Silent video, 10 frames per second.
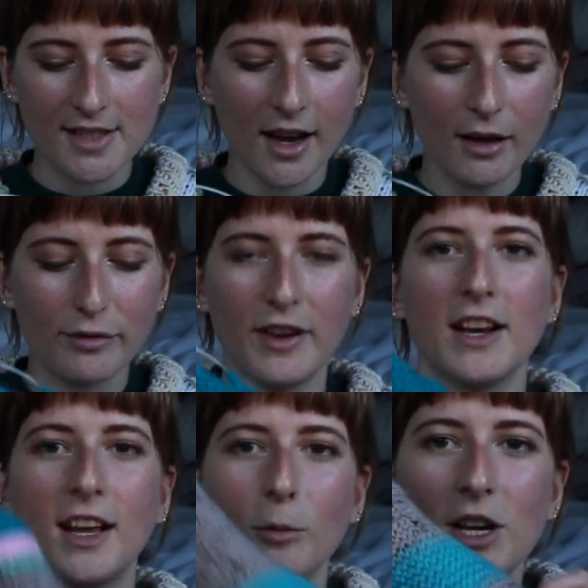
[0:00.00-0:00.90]
it's kind of
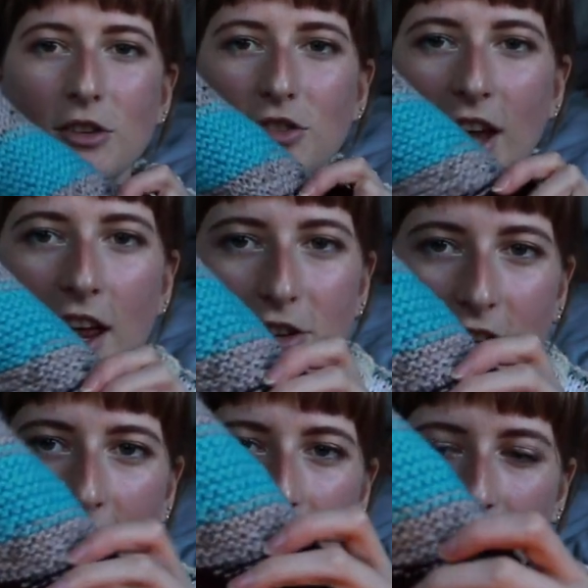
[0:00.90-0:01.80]
fun, like when you
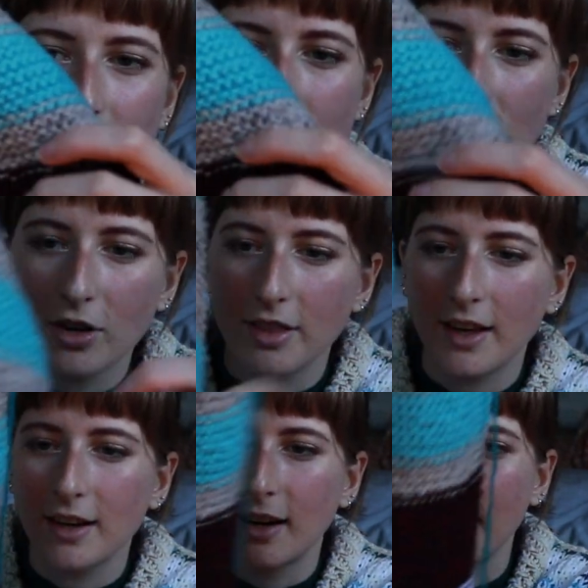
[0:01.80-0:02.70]
change colours you've got
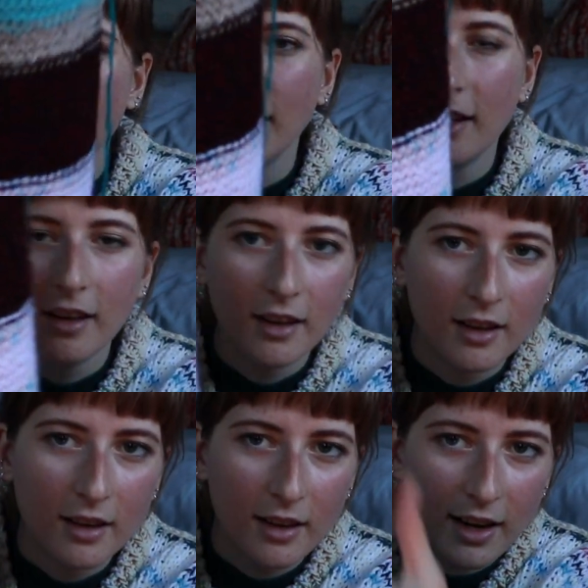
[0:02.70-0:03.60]
that like
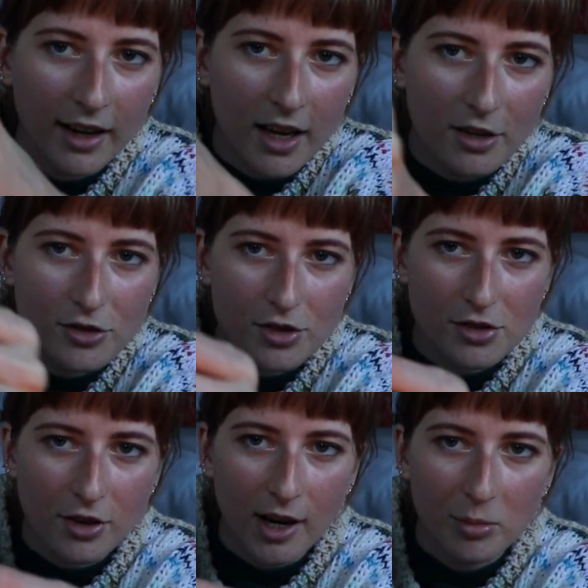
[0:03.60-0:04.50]
extra
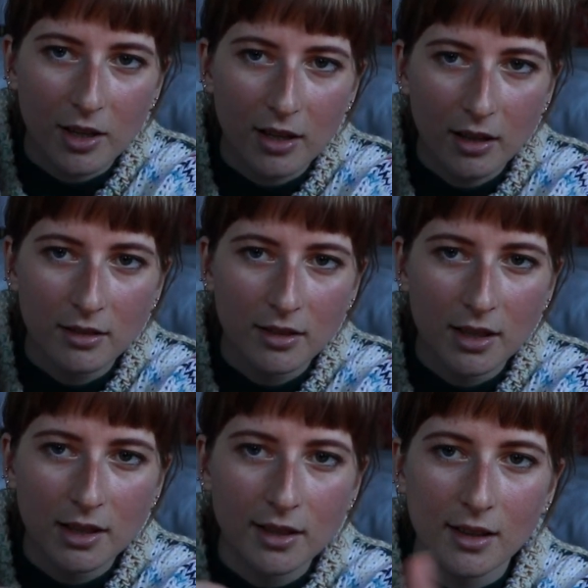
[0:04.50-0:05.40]
stripe there.
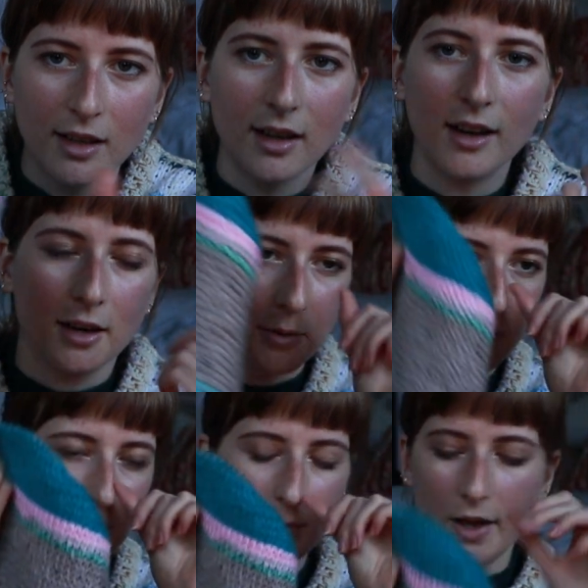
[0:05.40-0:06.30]

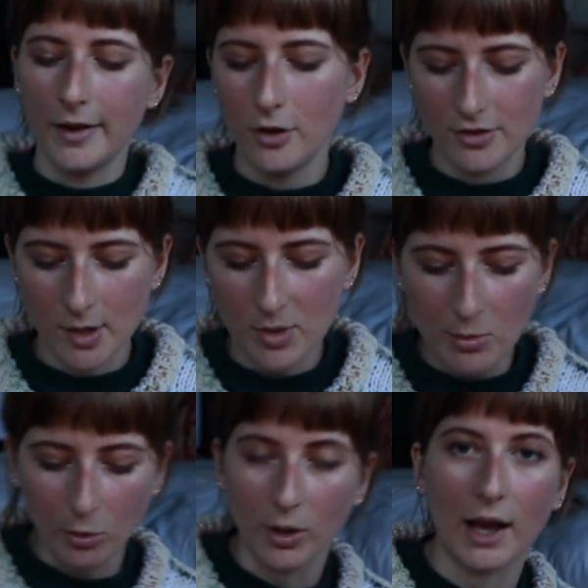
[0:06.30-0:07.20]
I know some
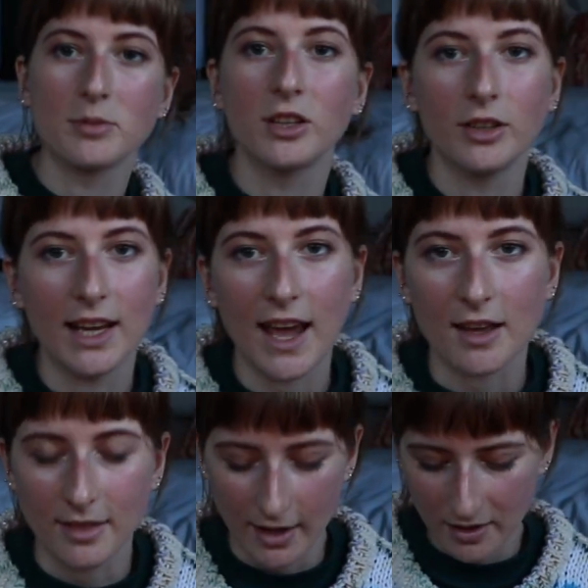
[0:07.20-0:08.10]
people will absolutely
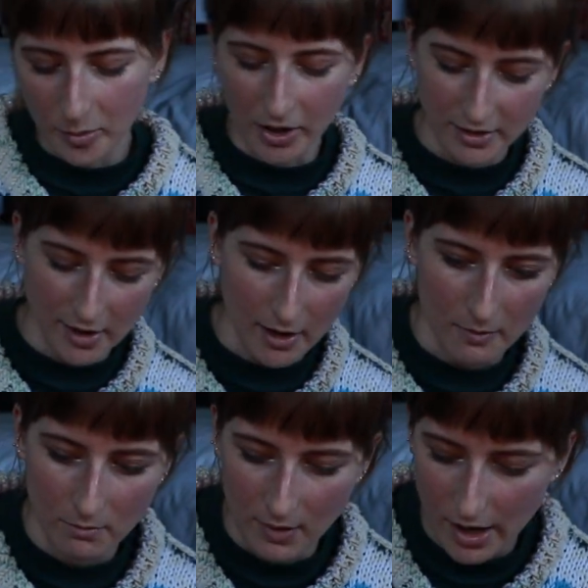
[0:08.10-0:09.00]
hate that, but
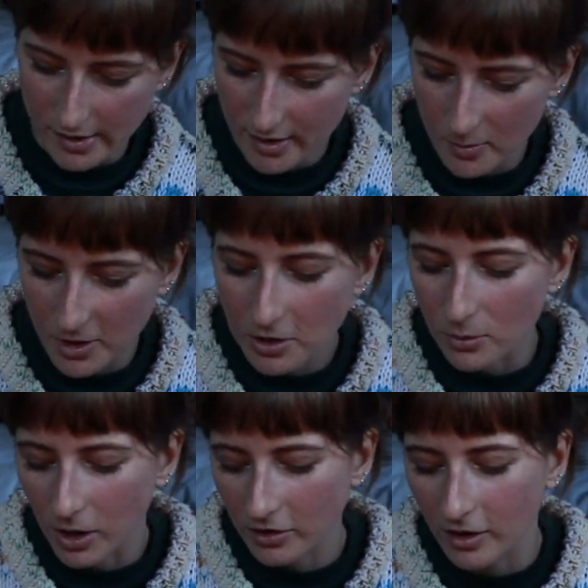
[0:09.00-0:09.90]
as someone who
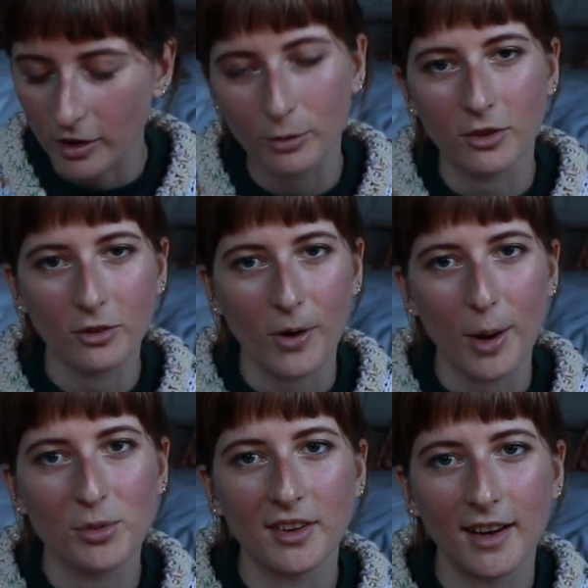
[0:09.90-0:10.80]
works a lot with
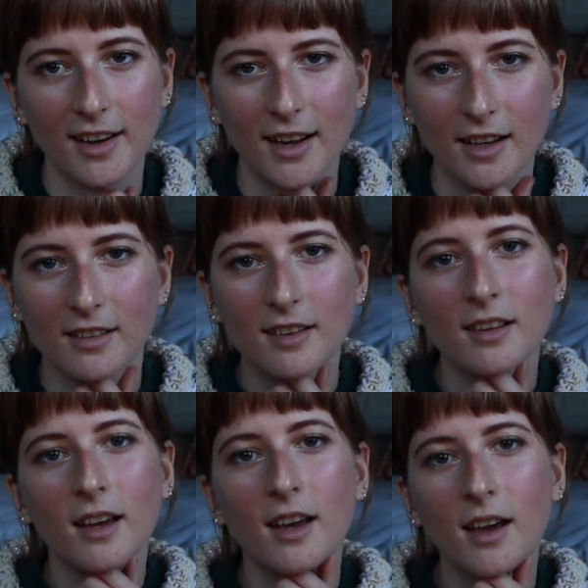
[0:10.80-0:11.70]
scraps and
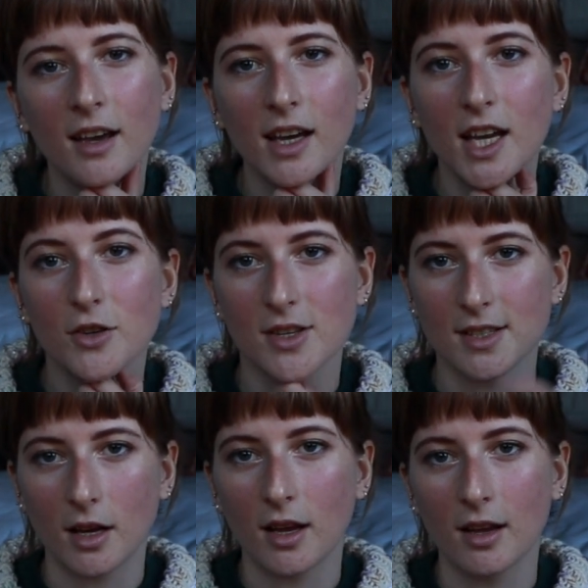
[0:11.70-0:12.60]
likes
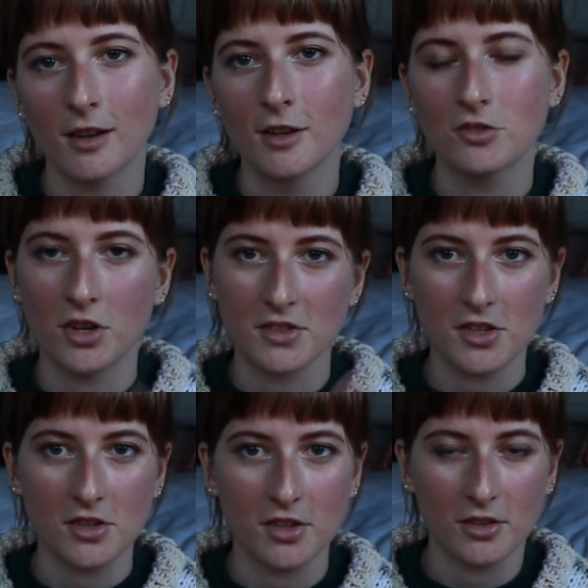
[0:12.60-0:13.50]
interesting
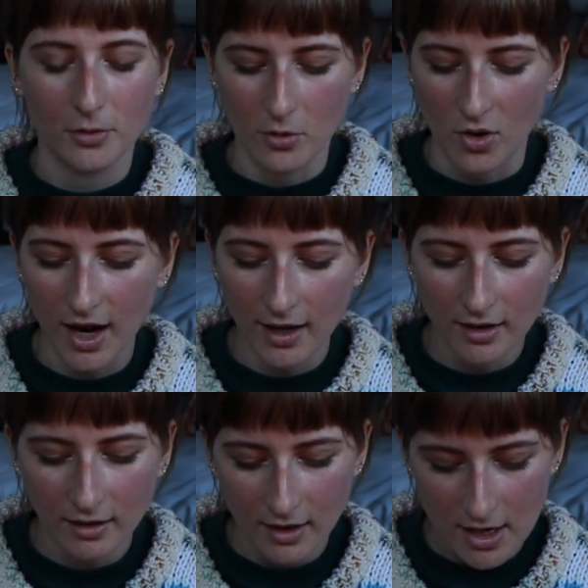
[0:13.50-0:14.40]
transitions for
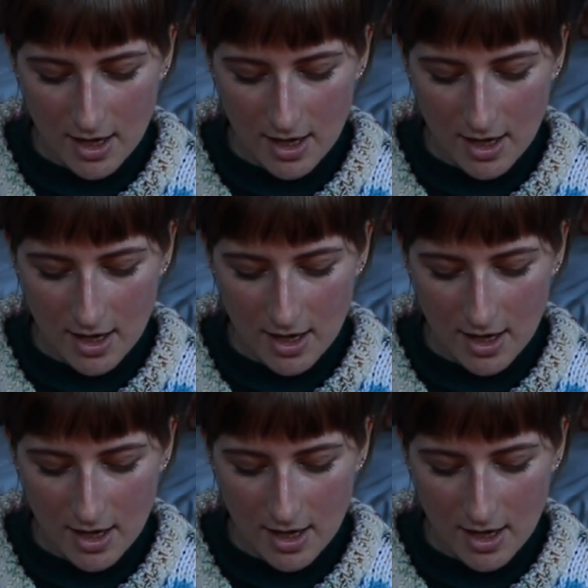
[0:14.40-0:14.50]
colour,